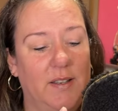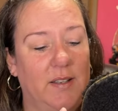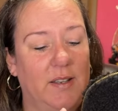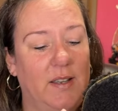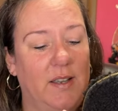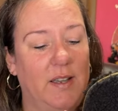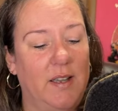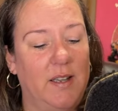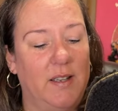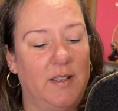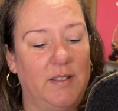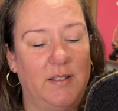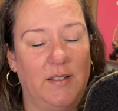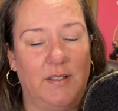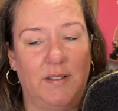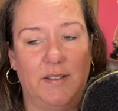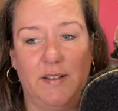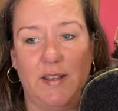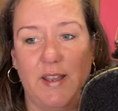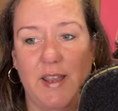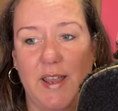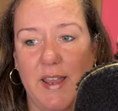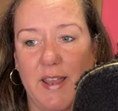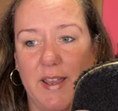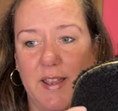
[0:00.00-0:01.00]
uh,
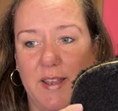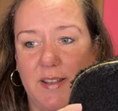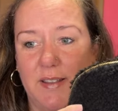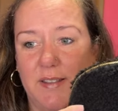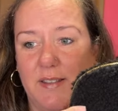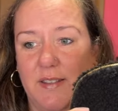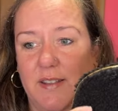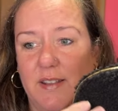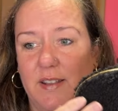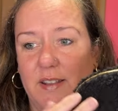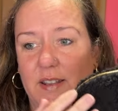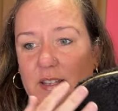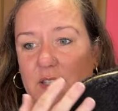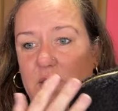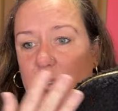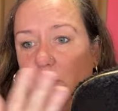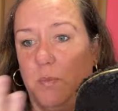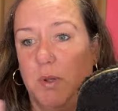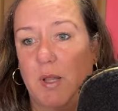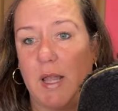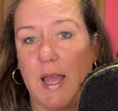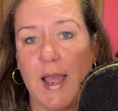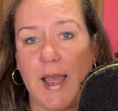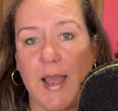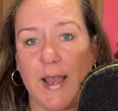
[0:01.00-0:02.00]
and it's
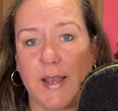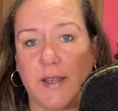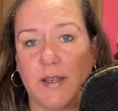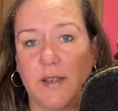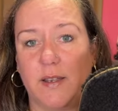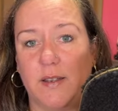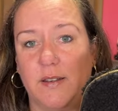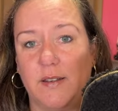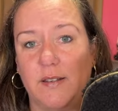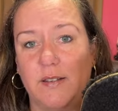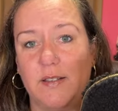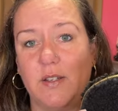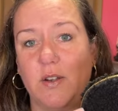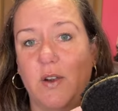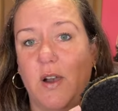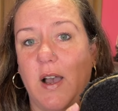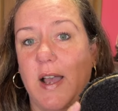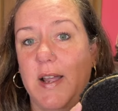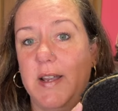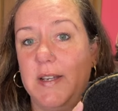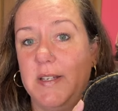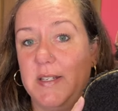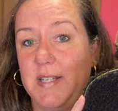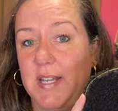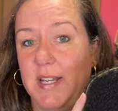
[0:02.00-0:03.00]
black. So
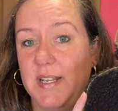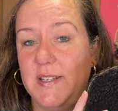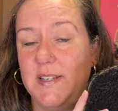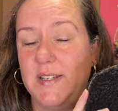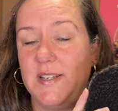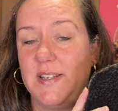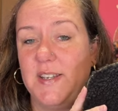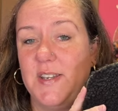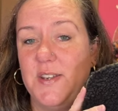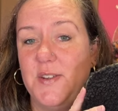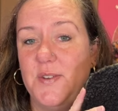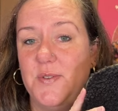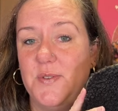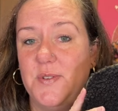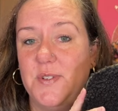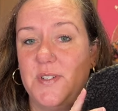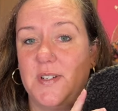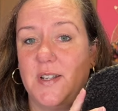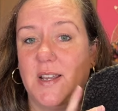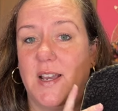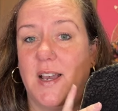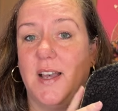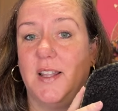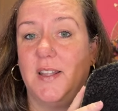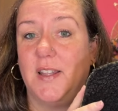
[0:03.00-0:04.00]
I tend to use
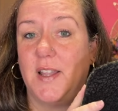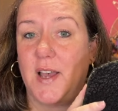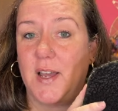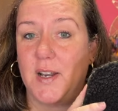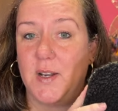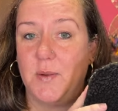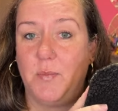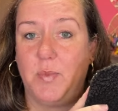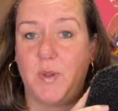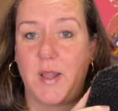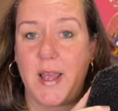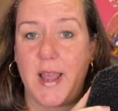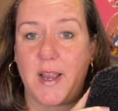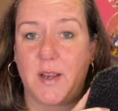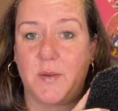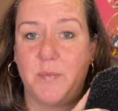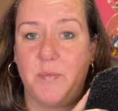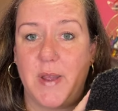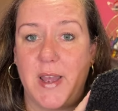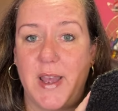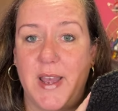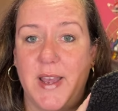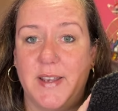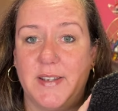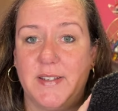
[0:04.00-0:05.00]
a lot of black
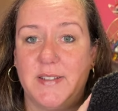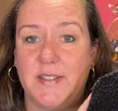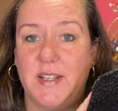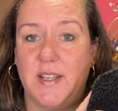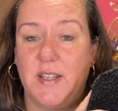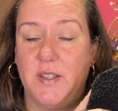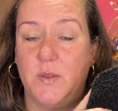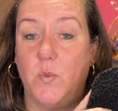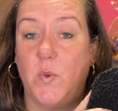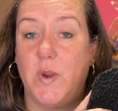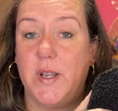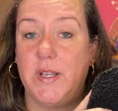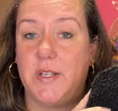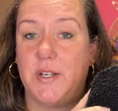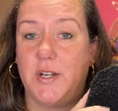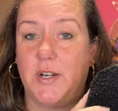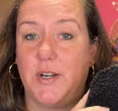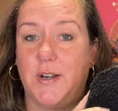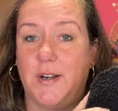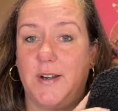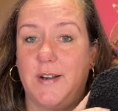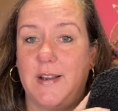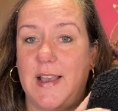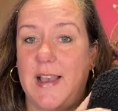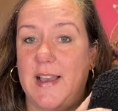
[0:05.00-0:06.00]
bags in
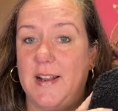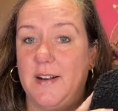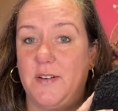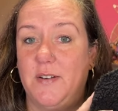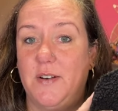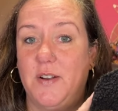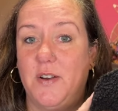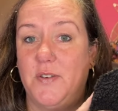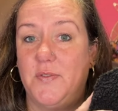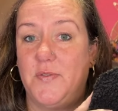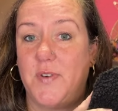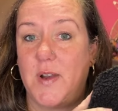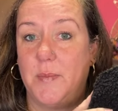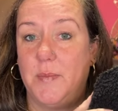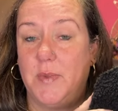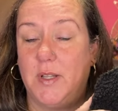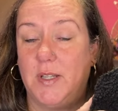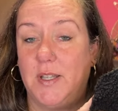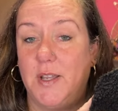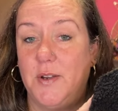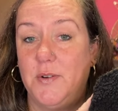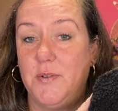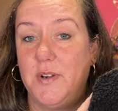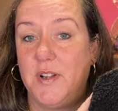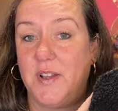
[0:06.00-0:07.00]
winter. I don't know if I'm
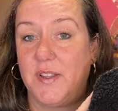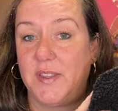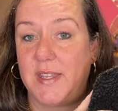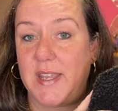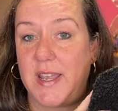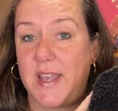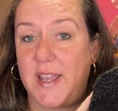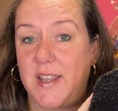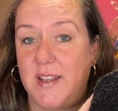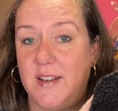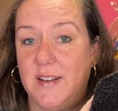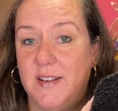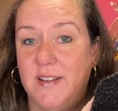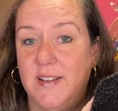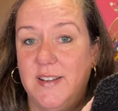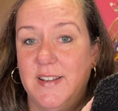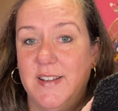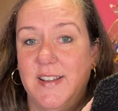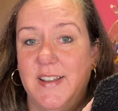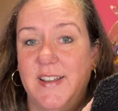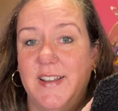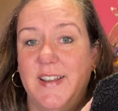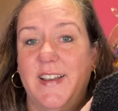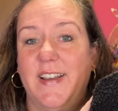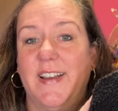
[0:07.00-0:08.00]
alone on that.
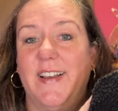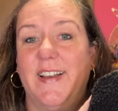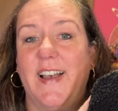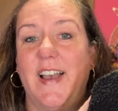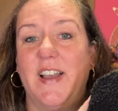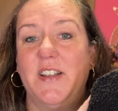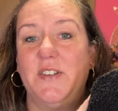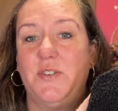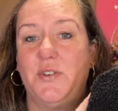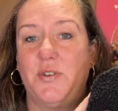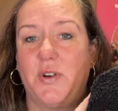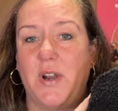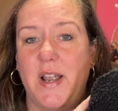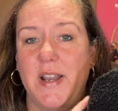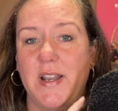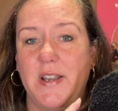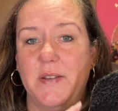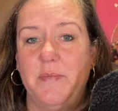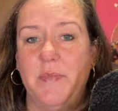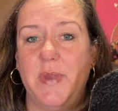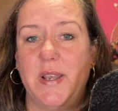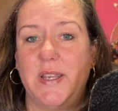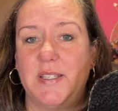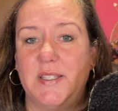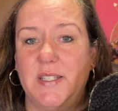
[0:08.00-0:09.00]
I try to
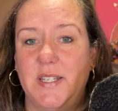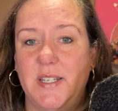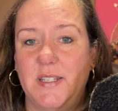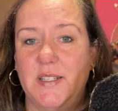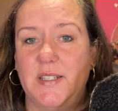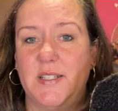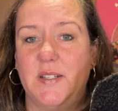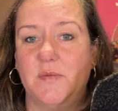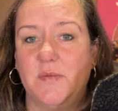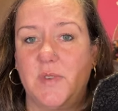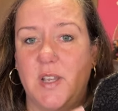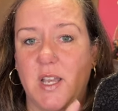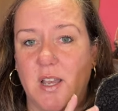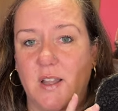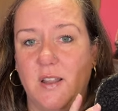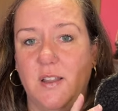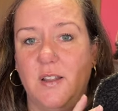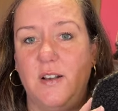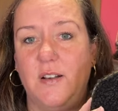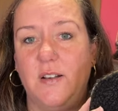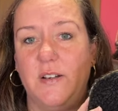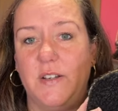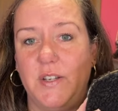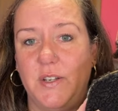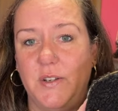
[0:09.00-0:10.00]
mix in some
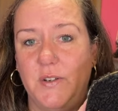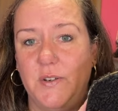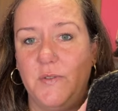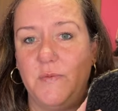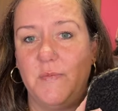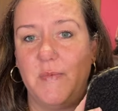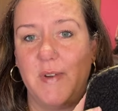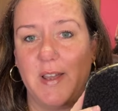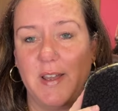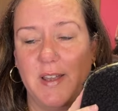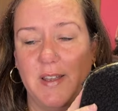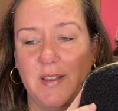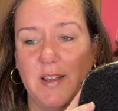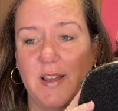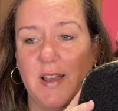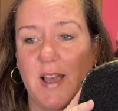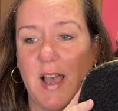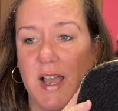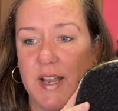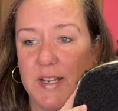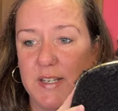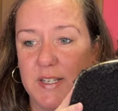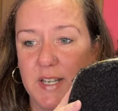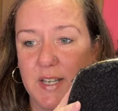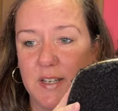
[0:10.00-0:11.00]
color too, but
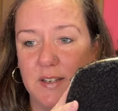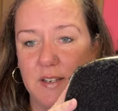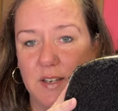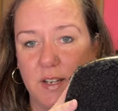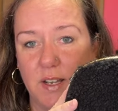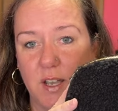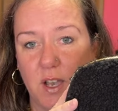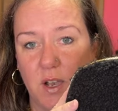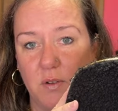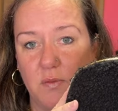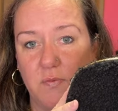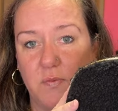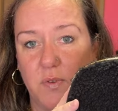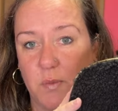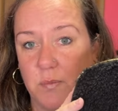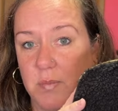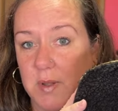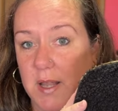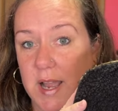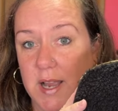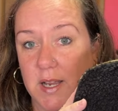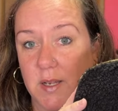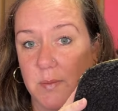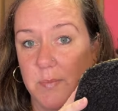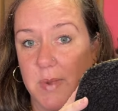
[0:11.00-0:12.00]
I tend to go for
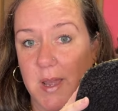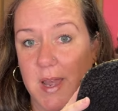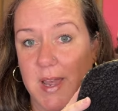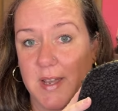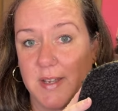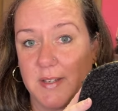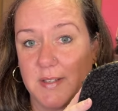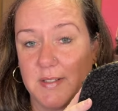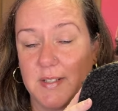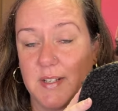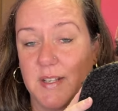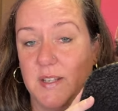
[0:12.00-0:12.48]
black bags